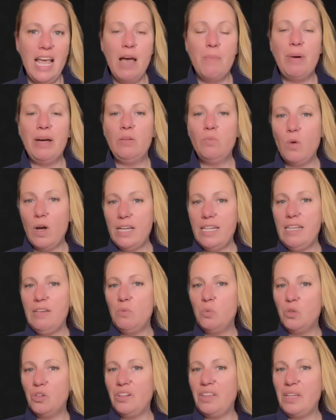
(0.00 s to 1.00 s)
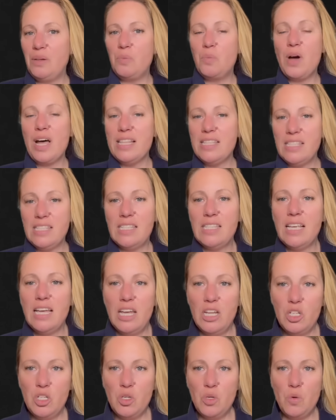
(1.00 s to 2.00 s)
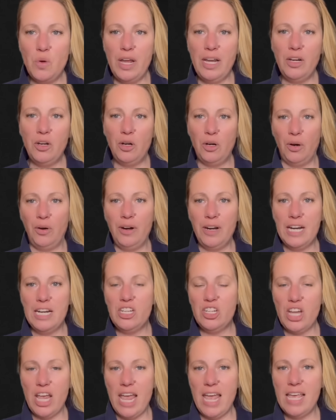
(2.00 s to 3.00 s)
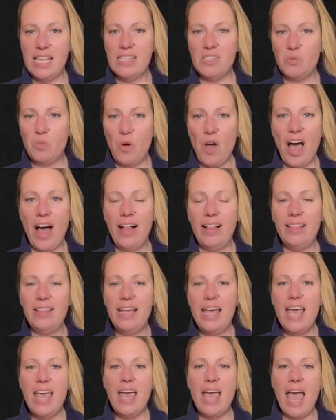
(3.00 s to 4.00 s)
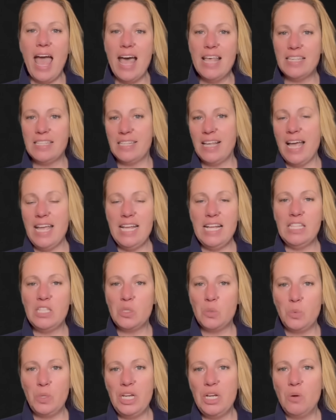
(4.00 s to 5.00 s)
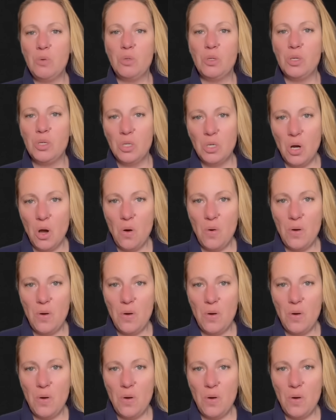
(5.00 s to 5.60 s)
But what he really wants to encourage is, well, as science, we don't know